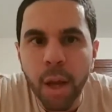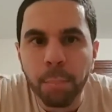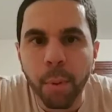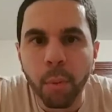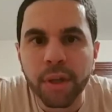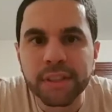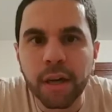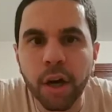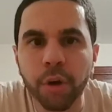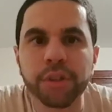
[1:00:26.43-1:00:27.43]
But when's
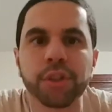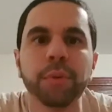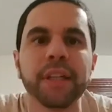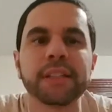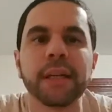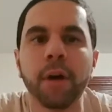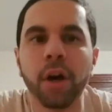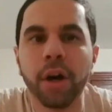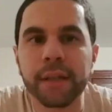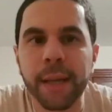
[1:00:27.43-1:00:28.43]
that? Oh, in 2 weeks time.
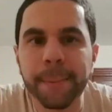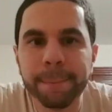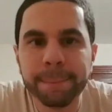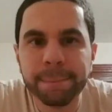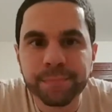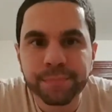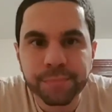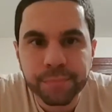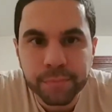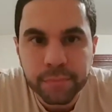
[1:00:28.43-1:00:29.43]
Oh, okay.
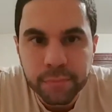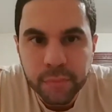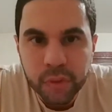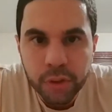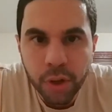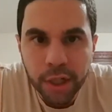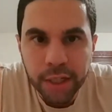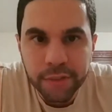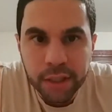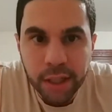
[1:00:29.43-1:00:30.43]

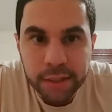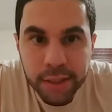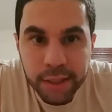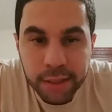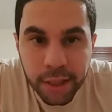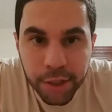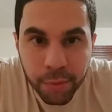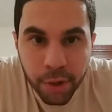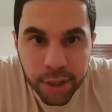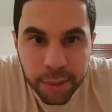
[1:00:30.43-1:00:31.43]
Quality of the content and how you
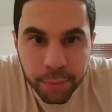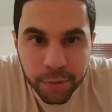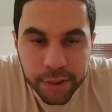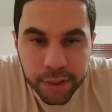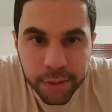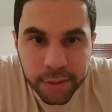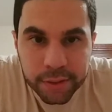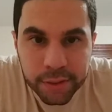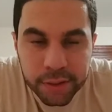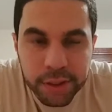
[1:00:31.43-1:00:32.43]
market it. Perfect
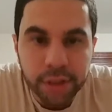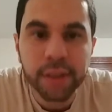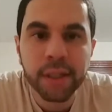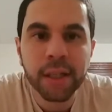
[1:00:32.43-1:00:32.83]
this year.